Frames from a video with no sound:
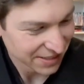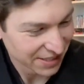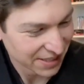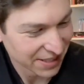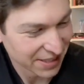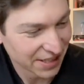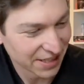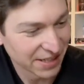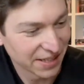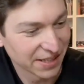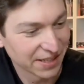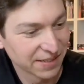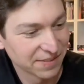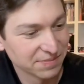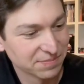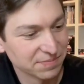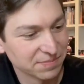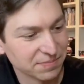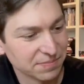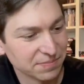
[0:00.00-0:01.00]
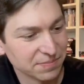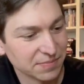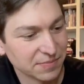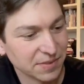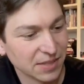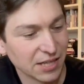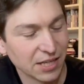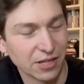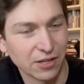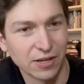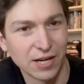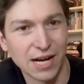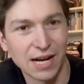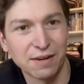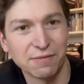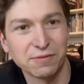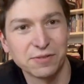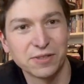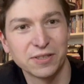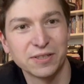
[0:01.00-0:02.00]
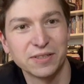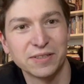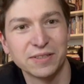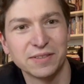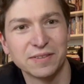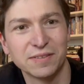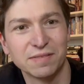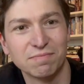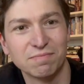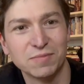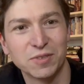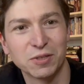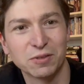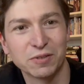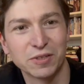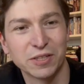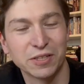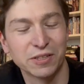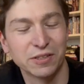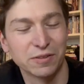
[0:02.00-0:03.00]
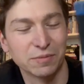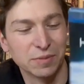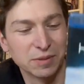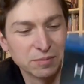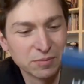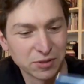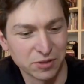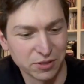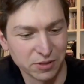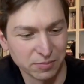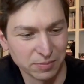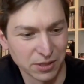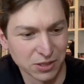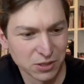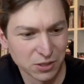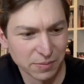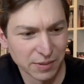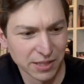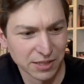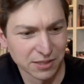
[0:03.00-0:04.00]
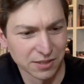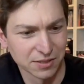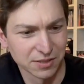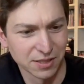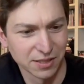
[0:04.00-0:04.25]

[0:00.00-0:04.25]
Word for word: Uh, hereafter, don't really remember too much about this.